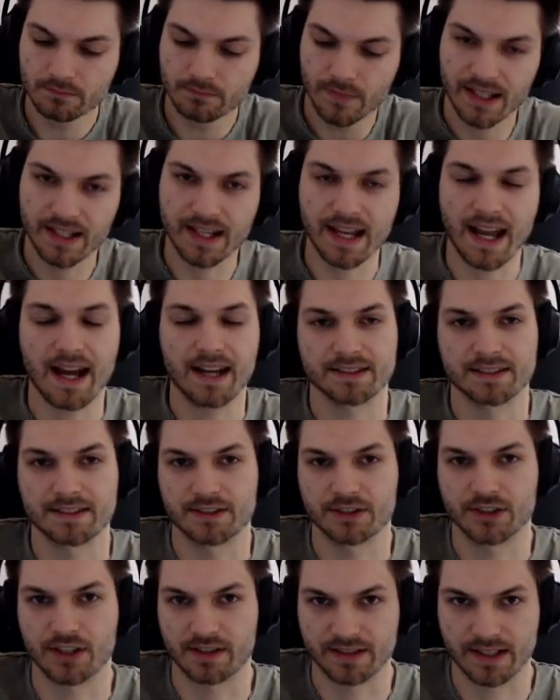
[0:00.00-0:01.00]
Castle
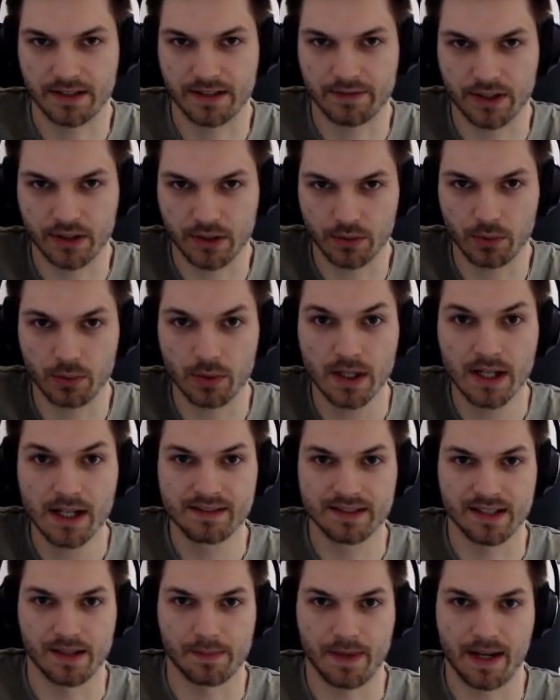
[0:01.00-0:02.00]
is just giving you
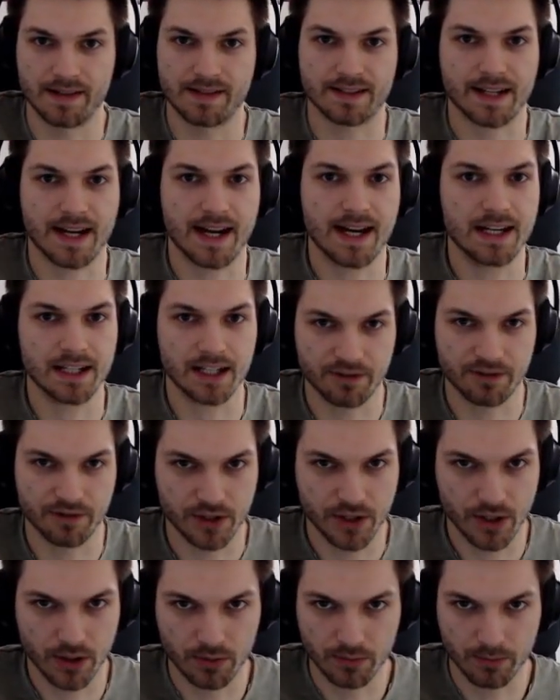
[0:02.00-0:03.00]
some nice scaling if you
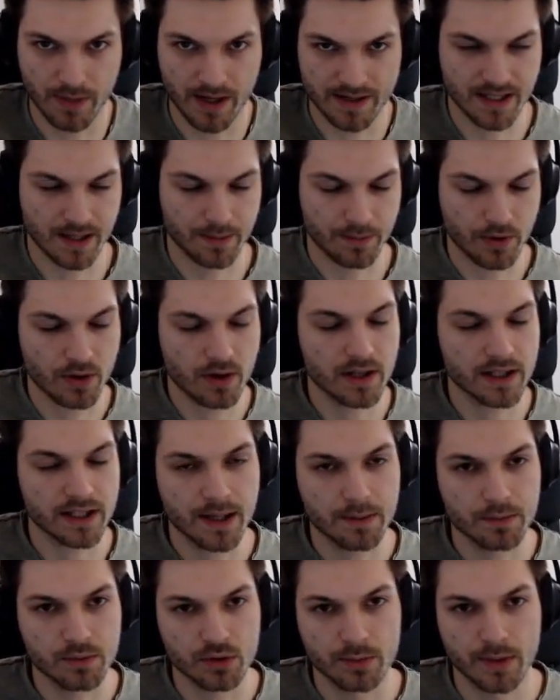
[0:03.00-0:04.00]
don't mess up your early
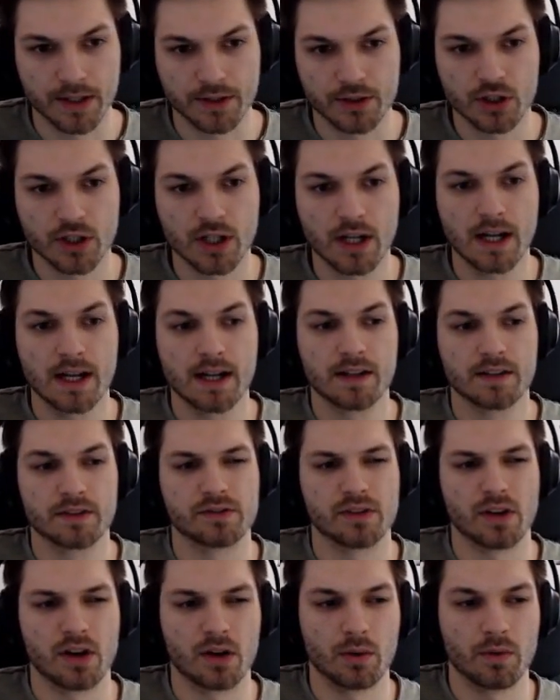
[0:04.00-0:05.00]
game too much.
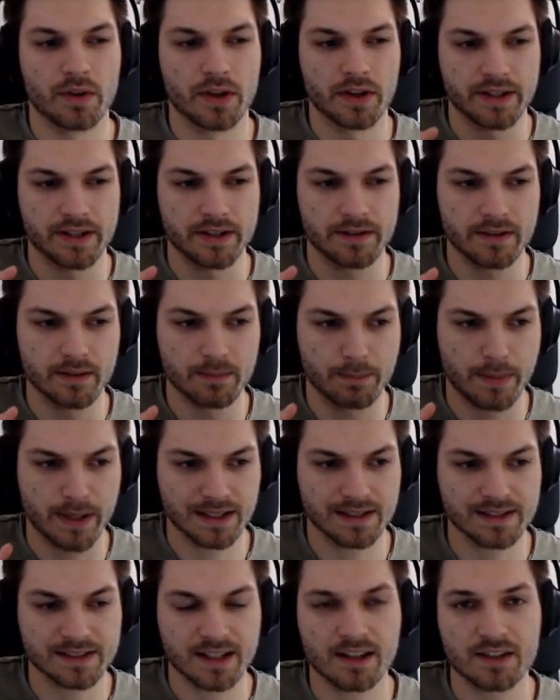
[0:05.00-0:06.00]
So the
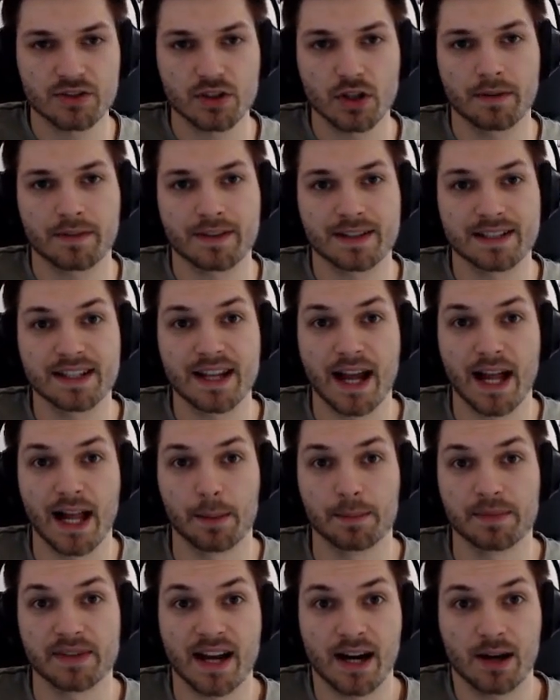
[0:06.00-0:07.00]
Battle Scars obviously
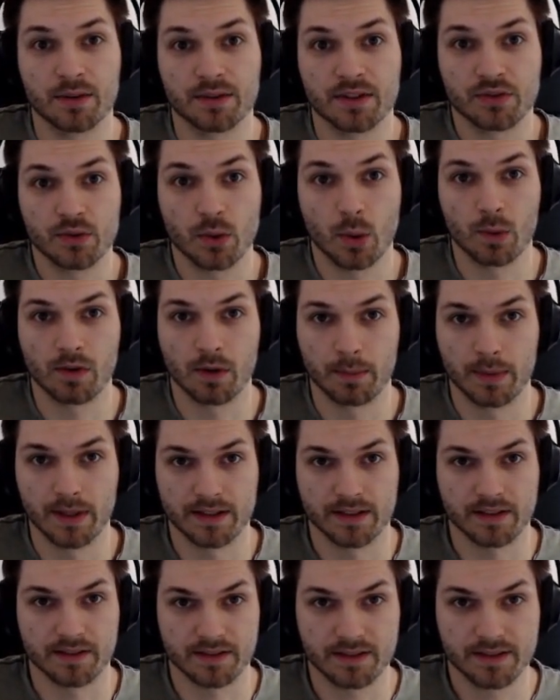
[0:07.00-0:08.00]
helps out this
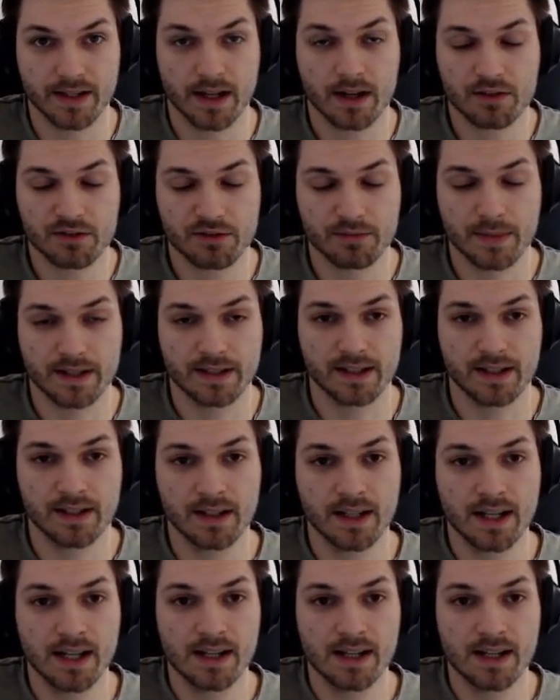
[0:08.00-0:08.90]
Overbuild and Starve meta,